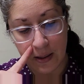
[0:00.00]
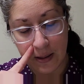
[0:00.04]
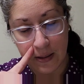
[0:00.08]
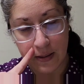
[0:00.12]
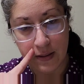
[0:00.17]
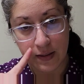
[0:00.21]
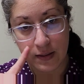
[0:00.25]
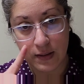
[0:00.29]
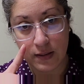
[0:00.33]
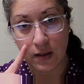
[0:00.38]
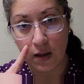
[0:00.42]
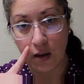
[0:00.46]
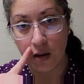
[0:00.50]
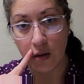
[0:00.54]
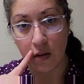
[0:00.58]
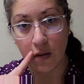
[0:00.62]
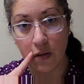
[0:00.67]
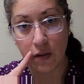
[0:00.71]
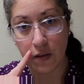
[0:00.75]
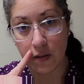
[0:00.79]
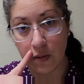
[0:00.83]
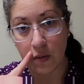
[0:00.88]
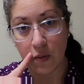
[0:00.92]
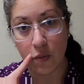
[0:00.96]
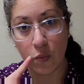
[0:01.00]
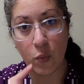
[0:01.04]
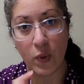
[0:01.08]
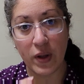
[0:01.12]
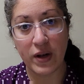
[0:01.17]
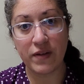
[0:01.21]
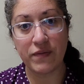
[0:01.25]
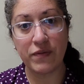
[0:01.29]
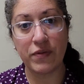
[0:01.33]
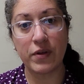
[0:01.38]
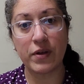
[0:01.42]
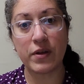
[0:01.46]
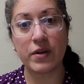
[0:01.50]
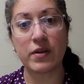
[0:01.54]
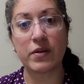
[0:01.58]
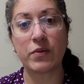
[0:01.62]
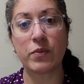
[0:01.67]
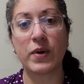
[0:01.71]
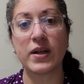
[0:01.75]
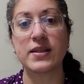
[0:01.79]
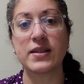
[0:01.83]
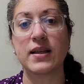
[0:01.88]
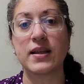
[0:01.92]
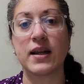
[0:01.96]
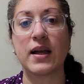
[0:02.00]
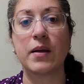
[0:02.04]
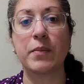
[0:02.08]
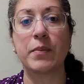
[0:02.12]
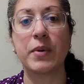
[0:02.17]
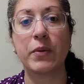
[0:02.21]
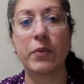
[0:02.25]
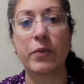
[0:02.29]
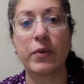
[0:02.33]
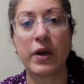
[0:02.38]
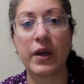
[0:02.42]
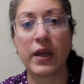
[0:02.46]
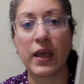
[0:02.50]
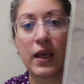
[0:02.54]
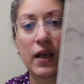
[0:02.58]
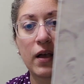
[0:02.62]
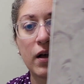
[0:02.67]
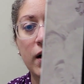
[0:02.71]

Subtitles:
So one of the ones that I'll be working